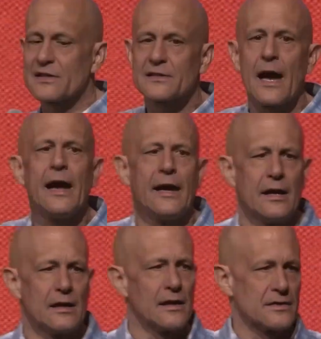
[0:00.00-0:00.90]

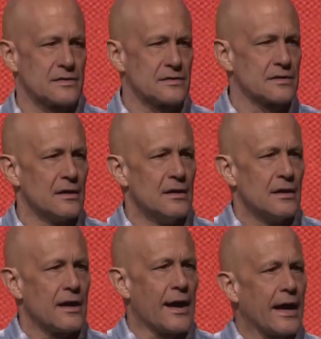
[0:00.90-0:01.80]
sayings,
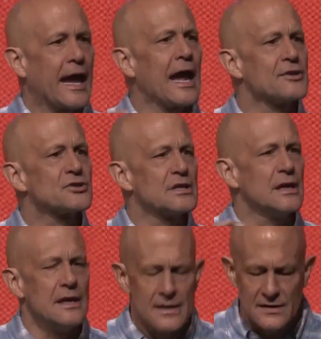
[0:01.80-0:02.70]
kind of
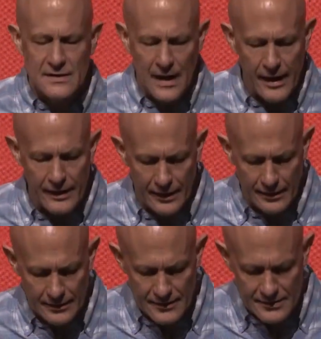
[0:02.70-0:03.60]
catchy
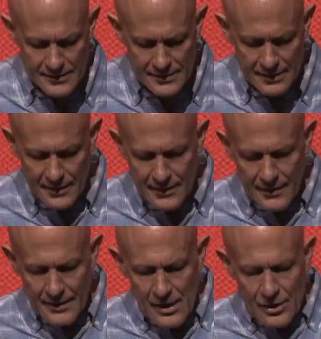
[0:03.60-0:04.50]
sayings.
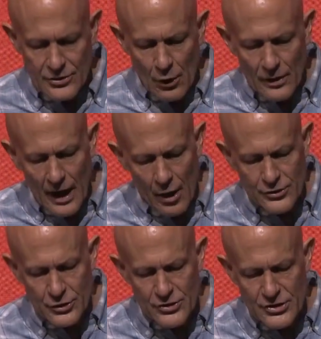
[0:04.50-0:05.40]
Don't count your